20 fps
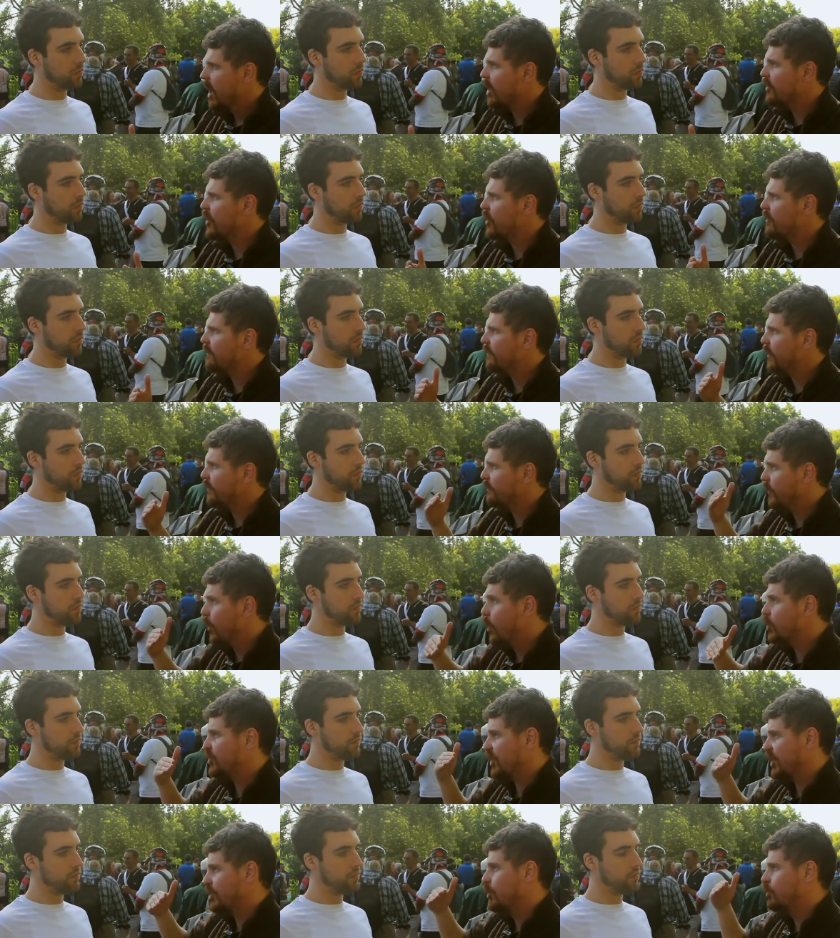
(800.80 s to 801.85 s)
Speaker 1: And that for
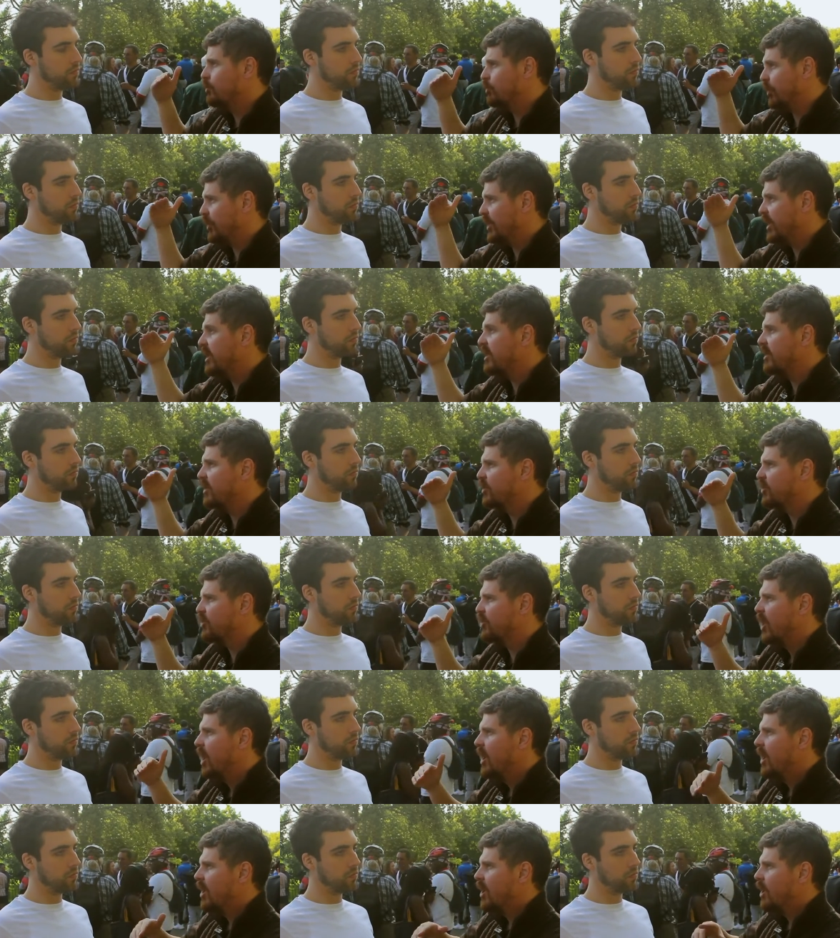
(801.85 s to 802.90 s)
1400
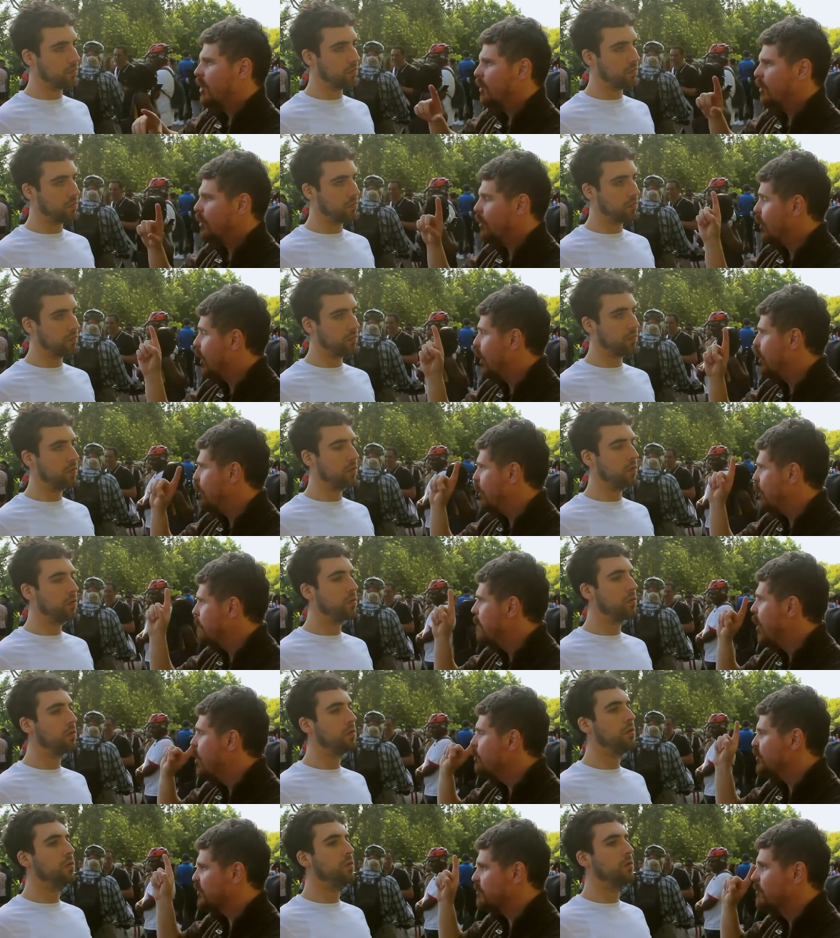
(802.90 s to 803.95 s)
years, uh, uh,
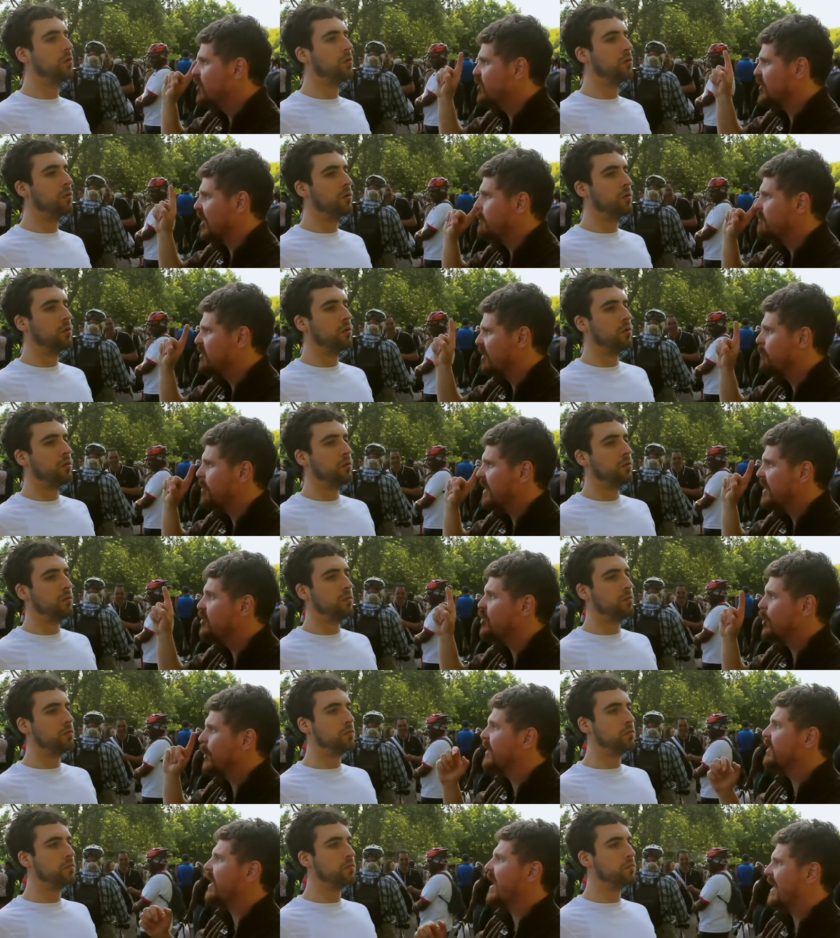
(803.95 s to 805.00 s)
most Muslims have been
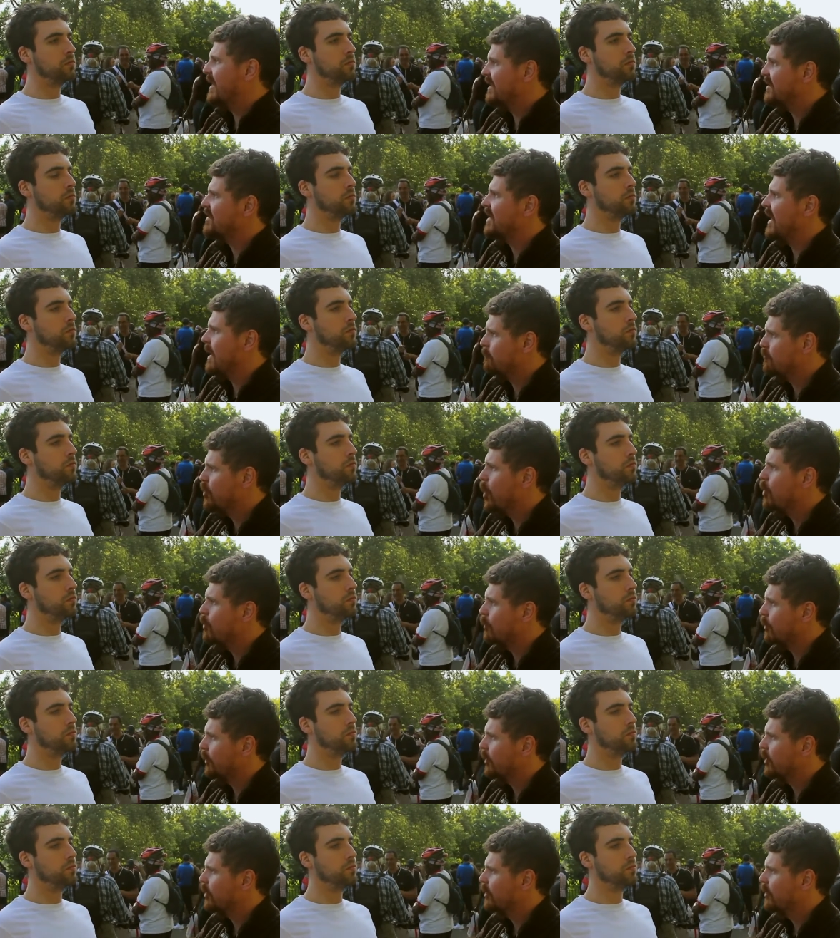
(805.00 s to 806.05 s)
doing their Islam wrong.
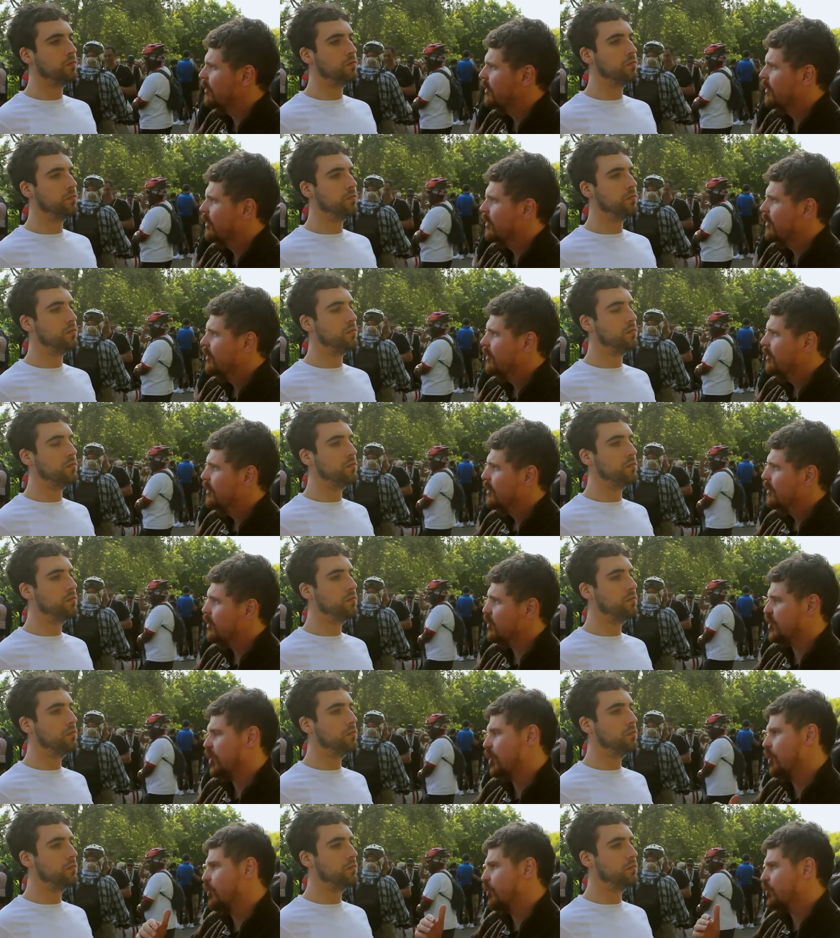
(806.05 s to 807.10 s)

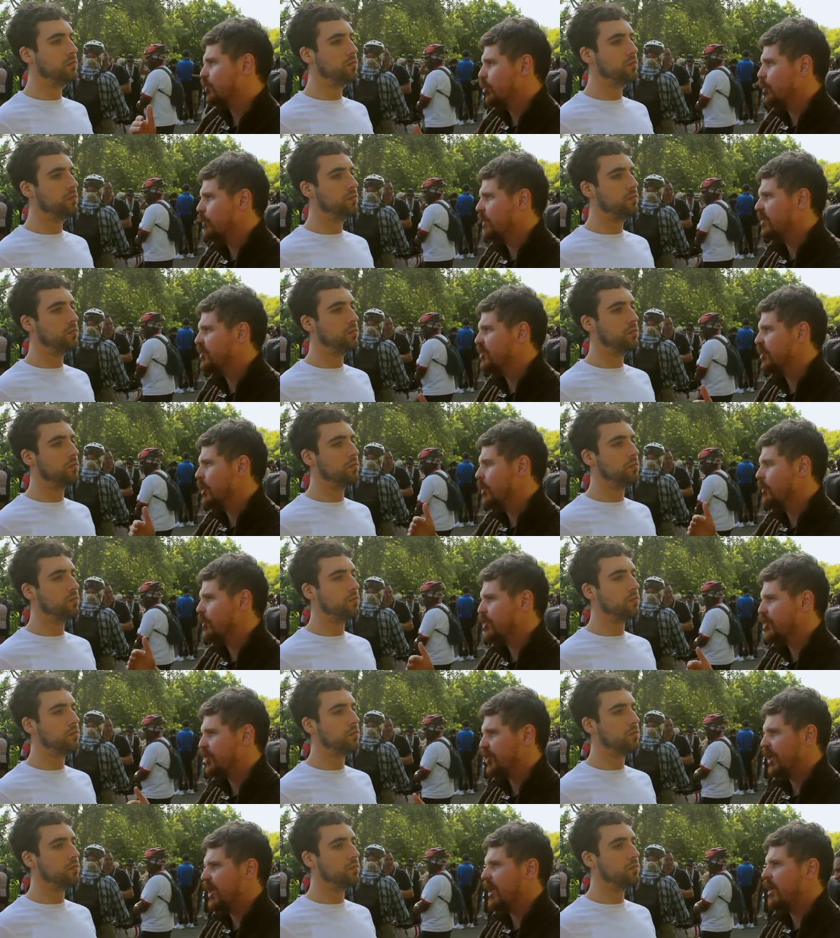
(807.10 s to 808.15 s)
Because you've got the Sunnis, you've got the
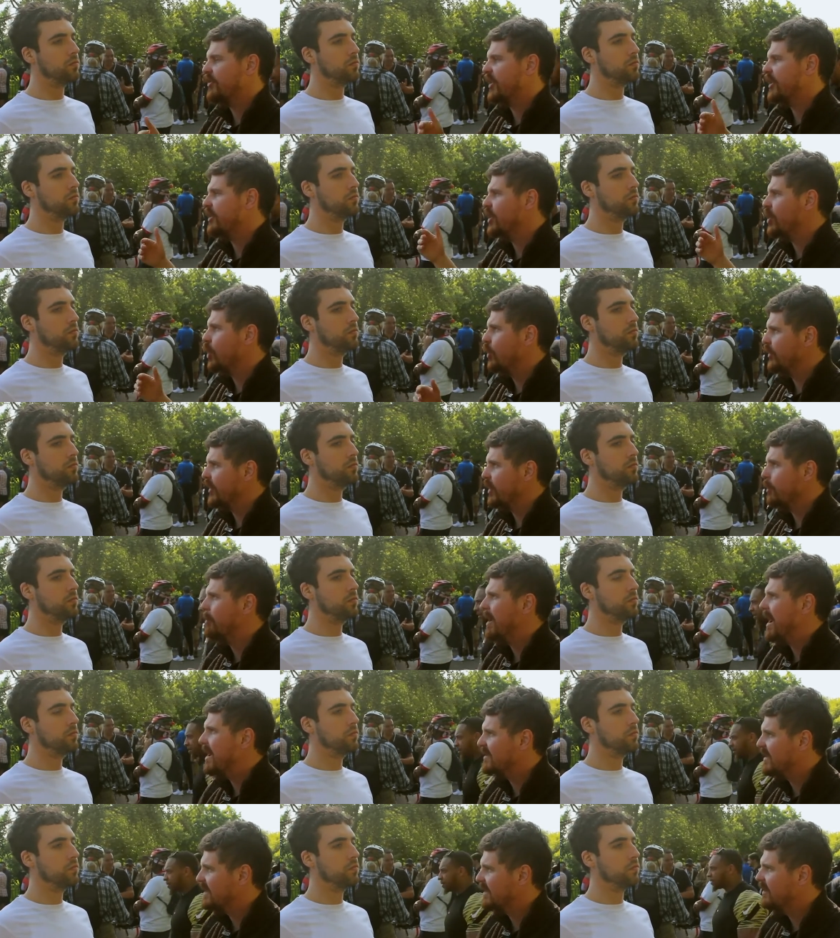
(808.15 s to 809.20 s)
Shia, and then you've got the
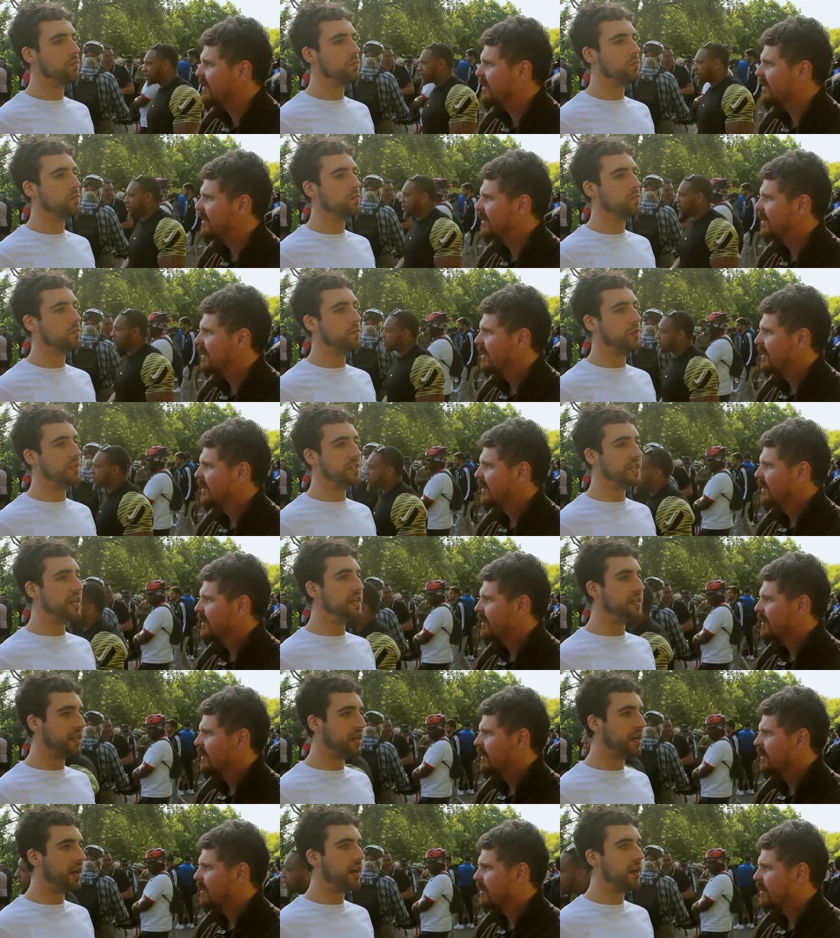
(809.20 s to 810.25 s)
Abadi,
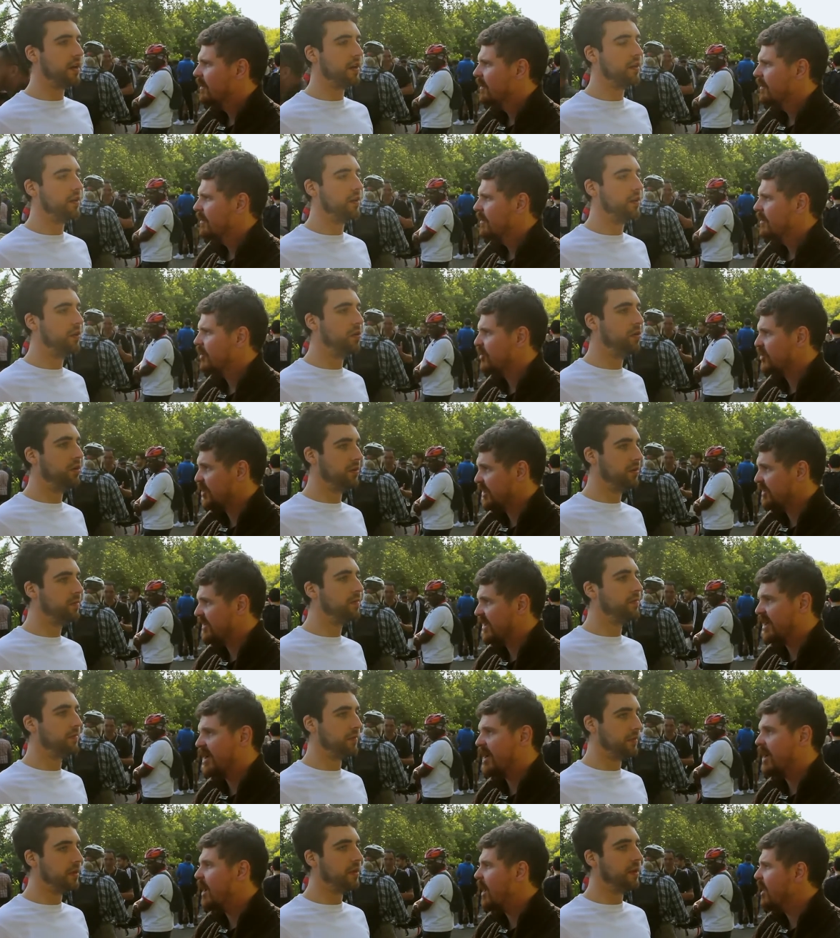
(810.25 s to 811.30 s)
the
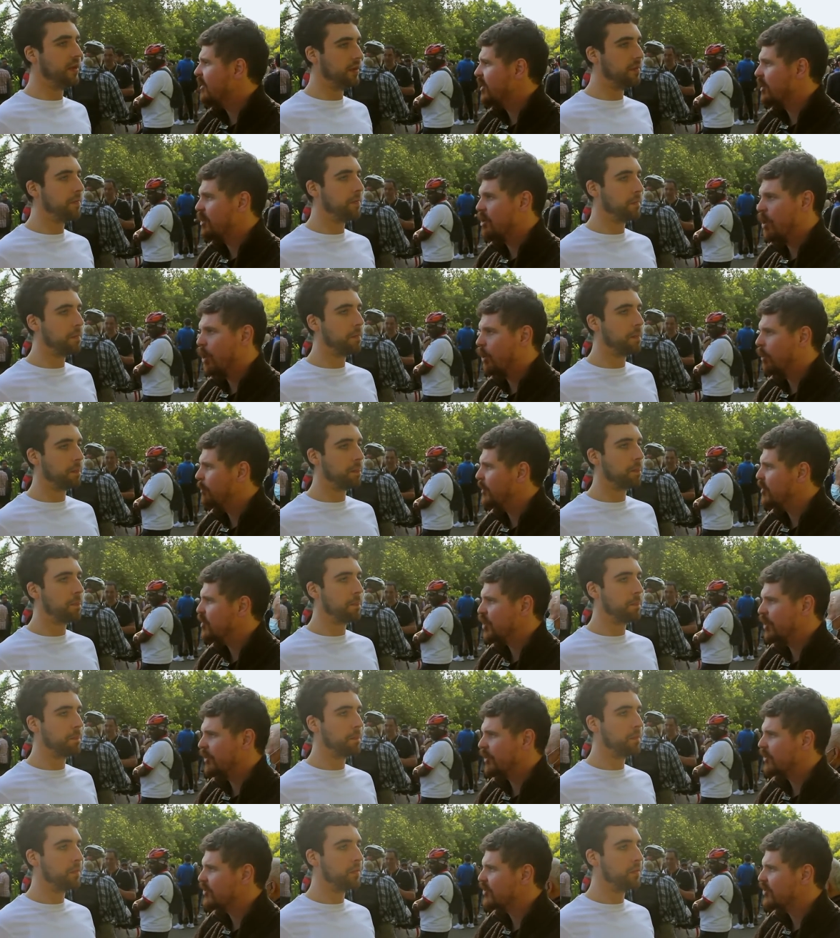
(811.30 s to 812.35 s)
Zaydiya, and then a whole bunch
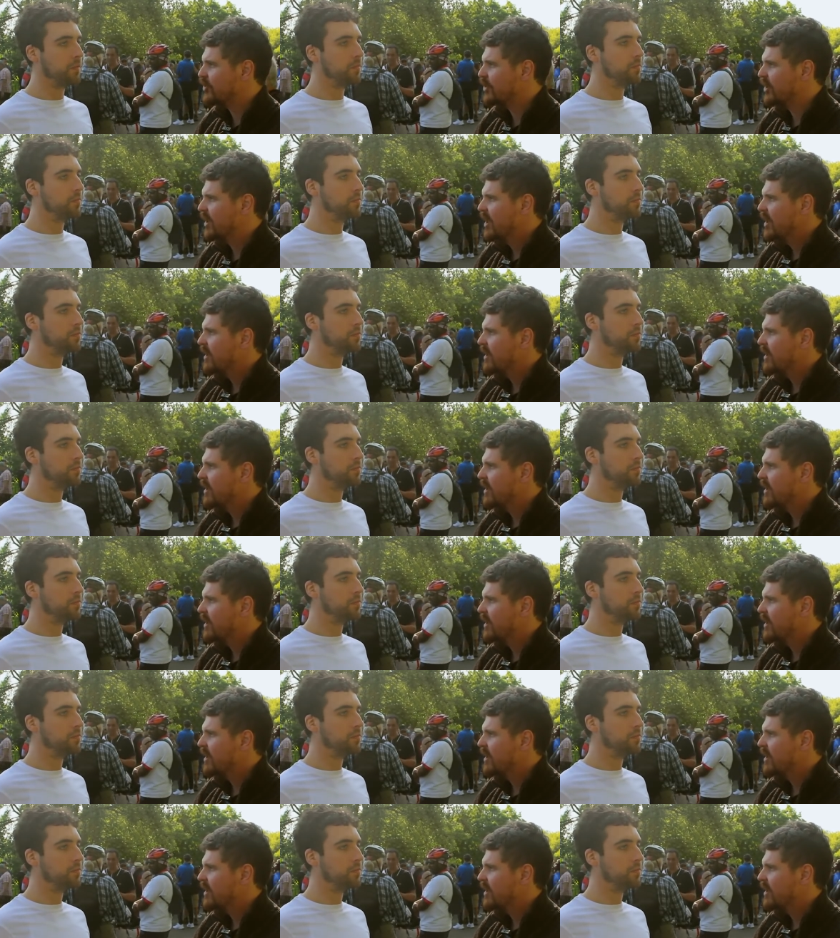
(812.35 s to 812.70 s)
others.